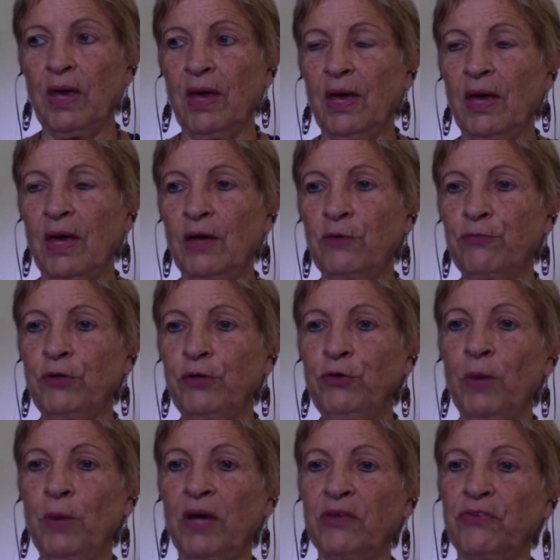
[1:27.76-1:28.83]
And a friend of
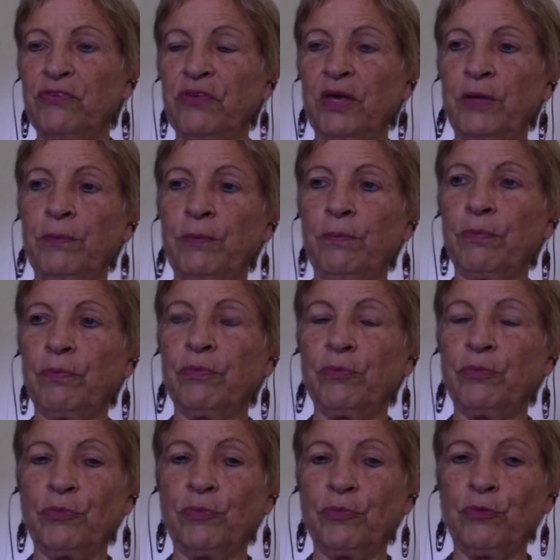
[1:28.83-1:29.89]
mine said,
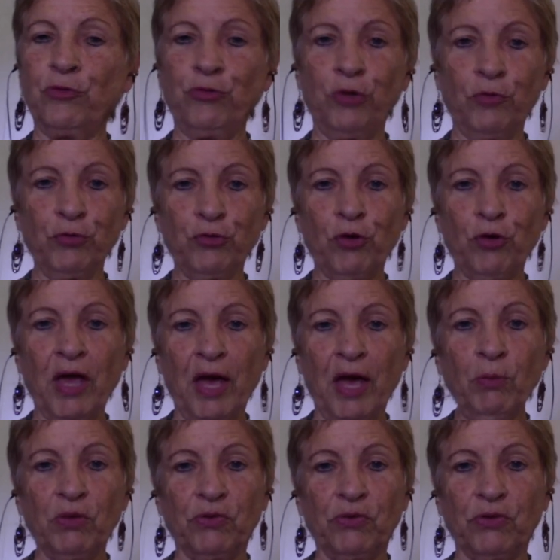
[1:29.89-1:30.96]
"Did you ever try
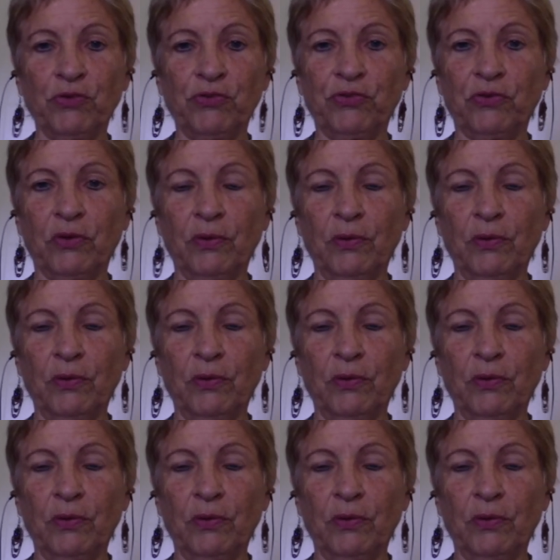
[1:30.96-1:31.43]
amethyst?"